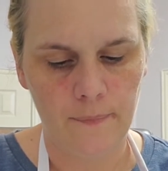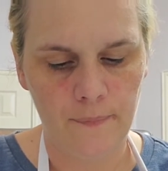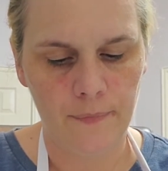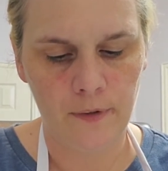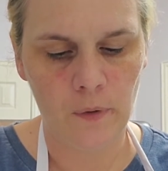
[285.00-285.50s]

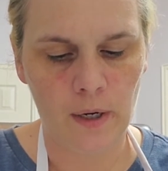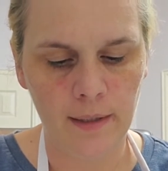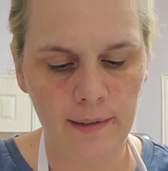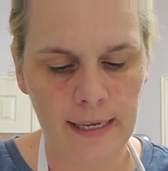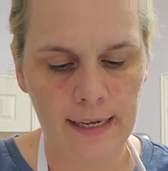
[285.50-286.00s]
So I'll
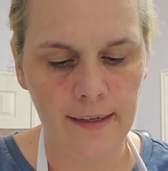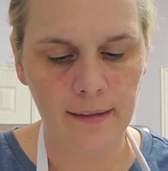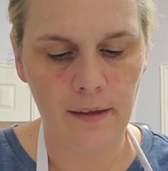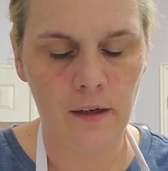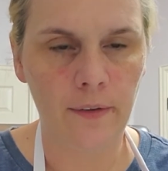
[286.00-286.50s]

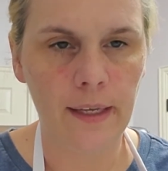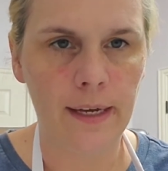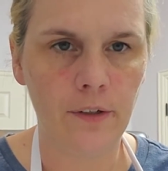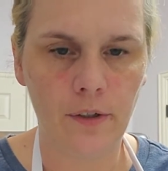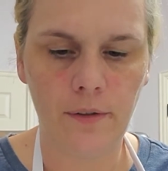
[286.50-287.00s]
sand all the
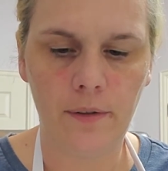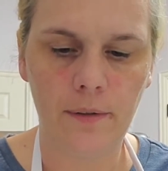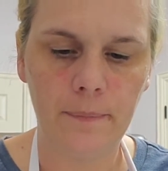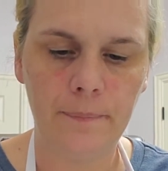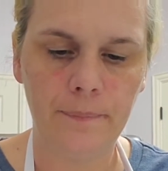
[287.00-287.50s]

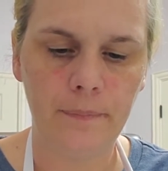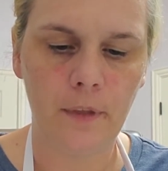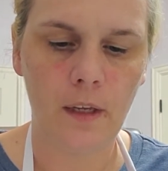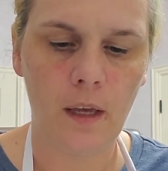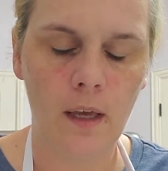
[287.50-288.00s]
edges.
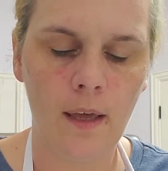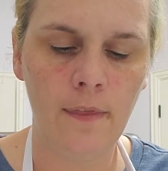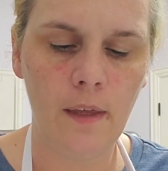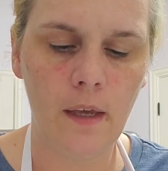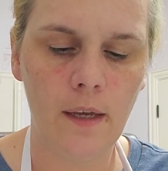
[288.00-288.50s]
And
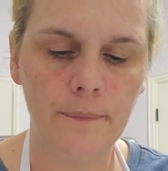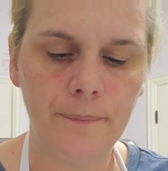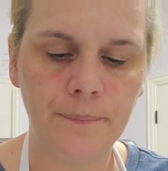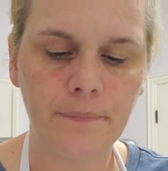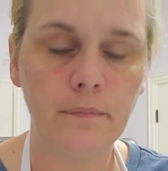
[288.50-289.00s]
then
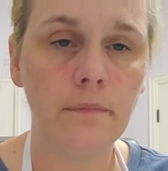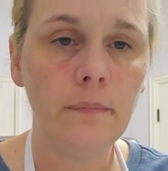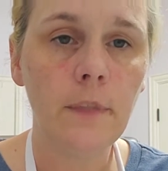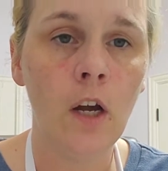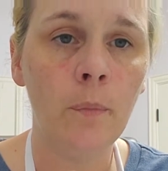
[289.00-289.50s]

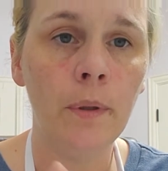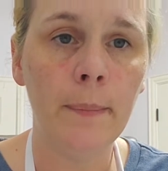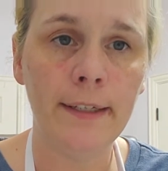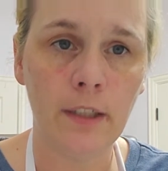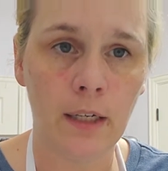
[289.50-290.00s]
I'll put
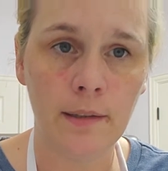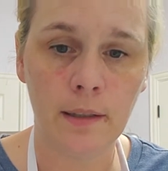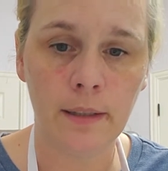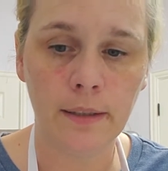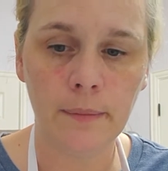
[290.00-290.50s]
my dots
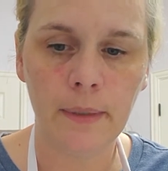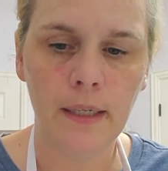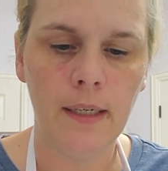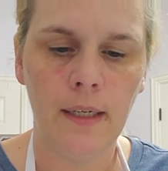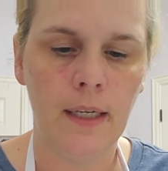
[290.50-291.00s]
on them.
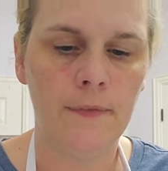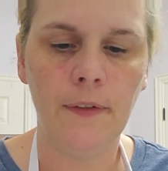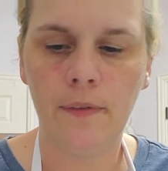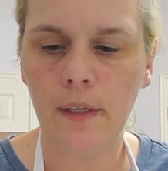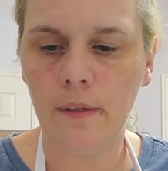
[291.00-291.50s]
If you
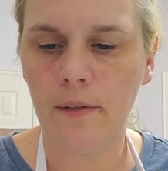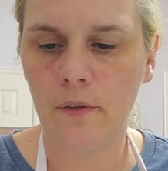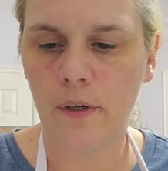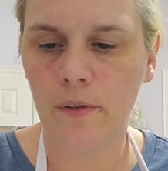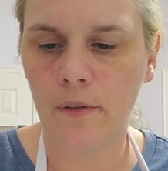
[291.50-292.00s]
see the
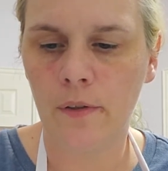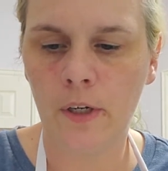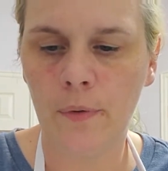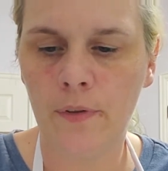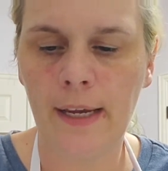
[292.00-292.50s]

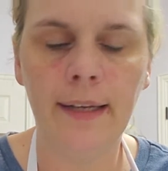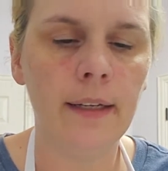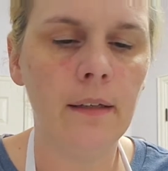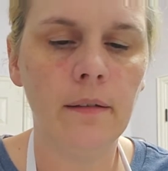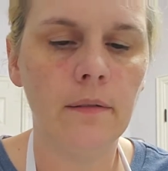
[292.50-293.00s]

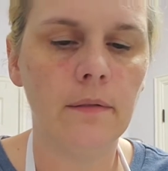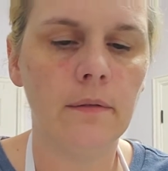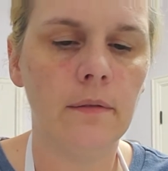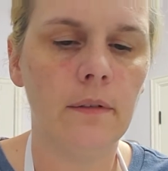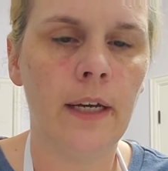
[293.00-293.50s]
sanding
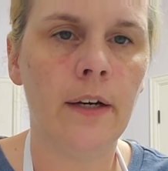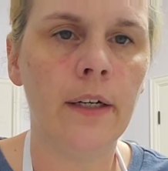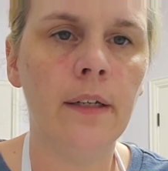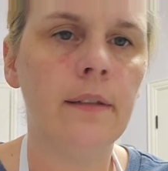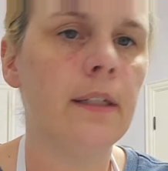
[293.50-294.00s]

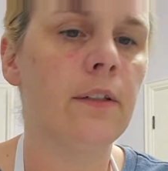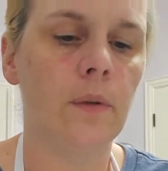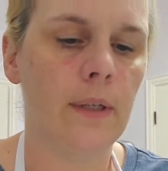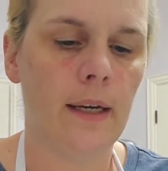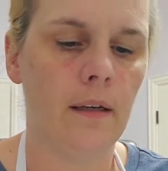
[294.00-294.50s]
areas, it's
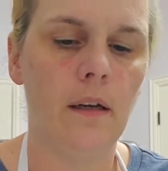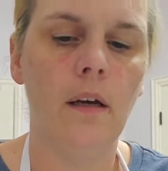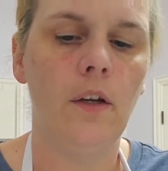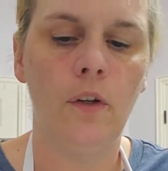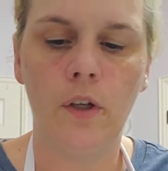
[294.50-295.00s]
okay.
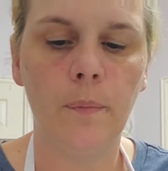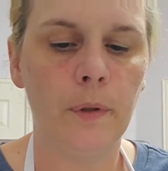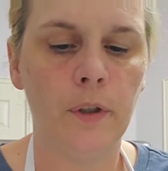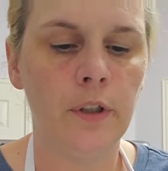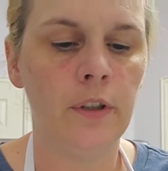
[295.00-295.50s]
You can
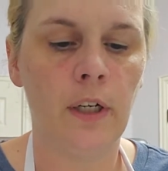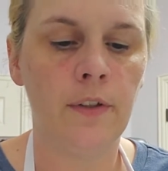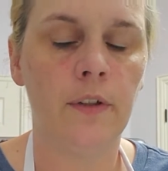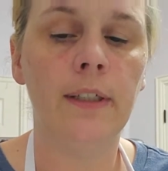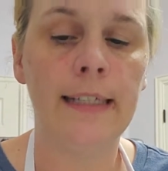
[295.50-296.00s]
put your
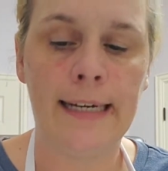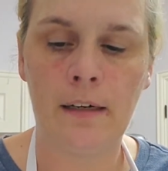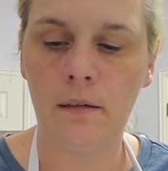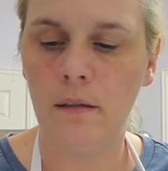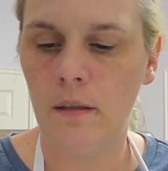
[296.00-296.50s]
dots on
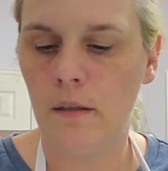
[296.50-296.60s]
now.